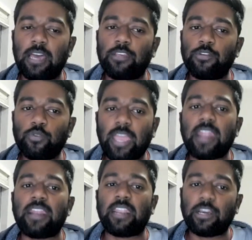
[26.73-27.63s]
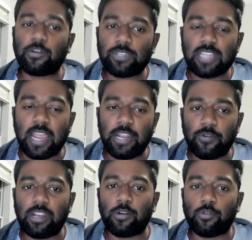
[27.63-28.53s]
you can request
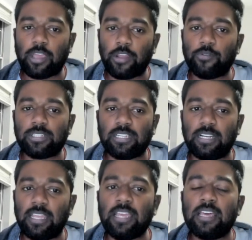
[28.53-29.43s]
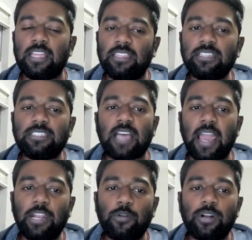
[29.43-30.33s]
I-20 to the university. This
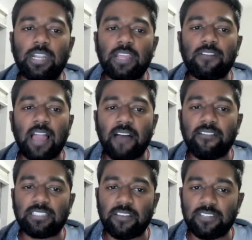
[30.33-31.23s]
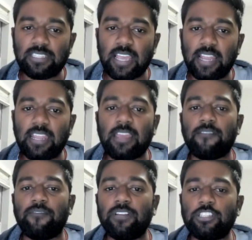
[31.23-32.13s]
I-20 will have a service
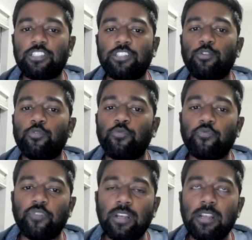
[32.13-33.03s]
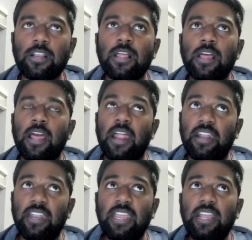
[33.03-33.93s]
ID which you will
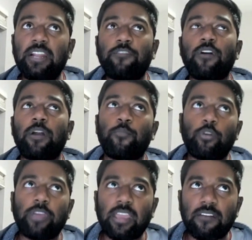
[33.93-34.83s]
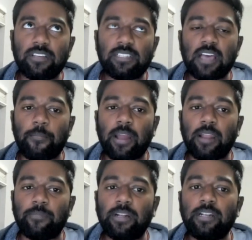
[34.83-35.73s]
need for booking a visa
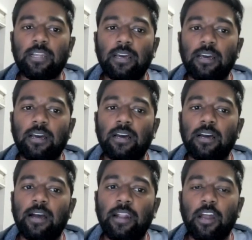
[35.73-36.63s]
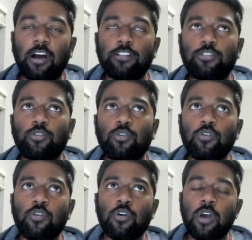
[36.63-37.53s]
appointment, and
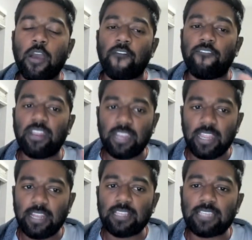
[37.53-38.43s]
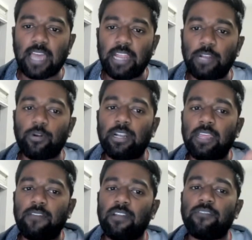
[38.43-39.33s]
also we need this
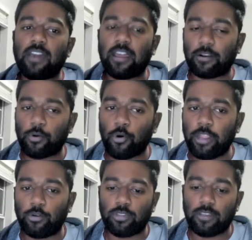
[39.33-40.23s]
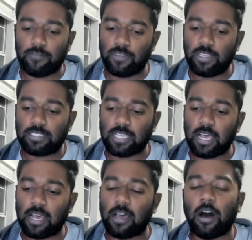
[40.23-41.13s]
I-20 when we are going to the
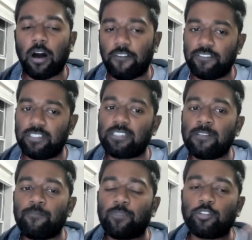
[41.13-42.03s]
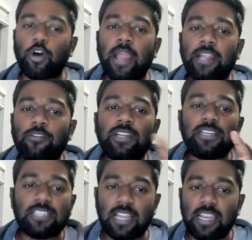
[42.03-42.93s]
visa office. So I-20
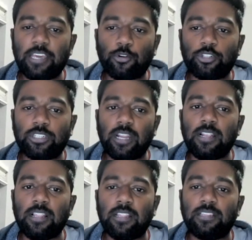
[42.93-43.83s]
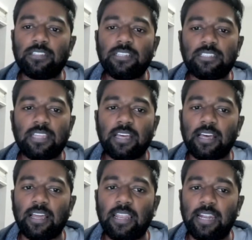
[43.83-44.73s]
is really crucial. This is
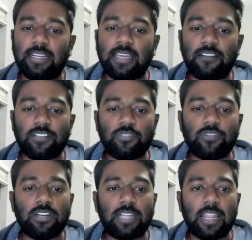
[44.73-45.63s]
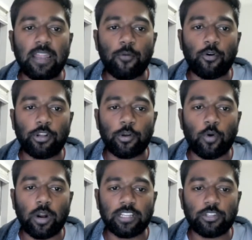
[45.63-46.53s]
the letter which will tell about your
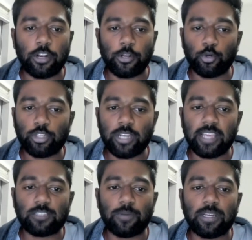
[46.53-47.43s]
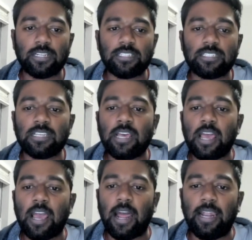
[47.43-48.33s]
what is your tuition expense,
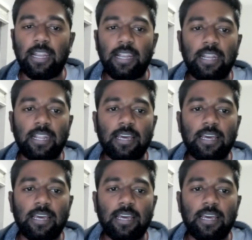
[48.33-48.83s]
and